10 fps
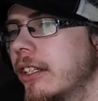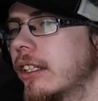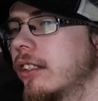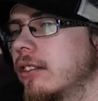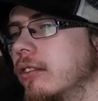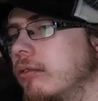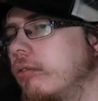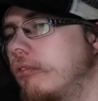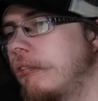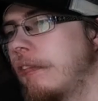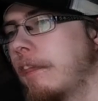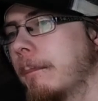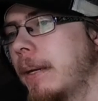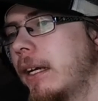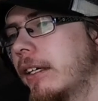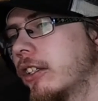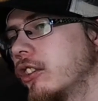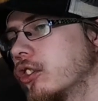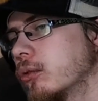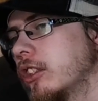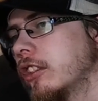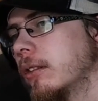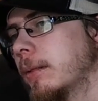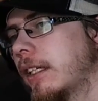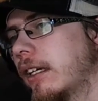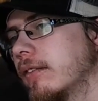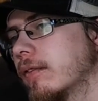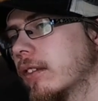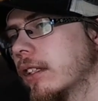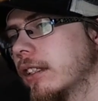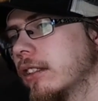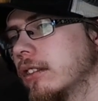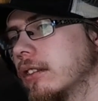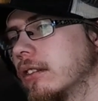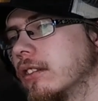there though. But I could switch it up and have Claire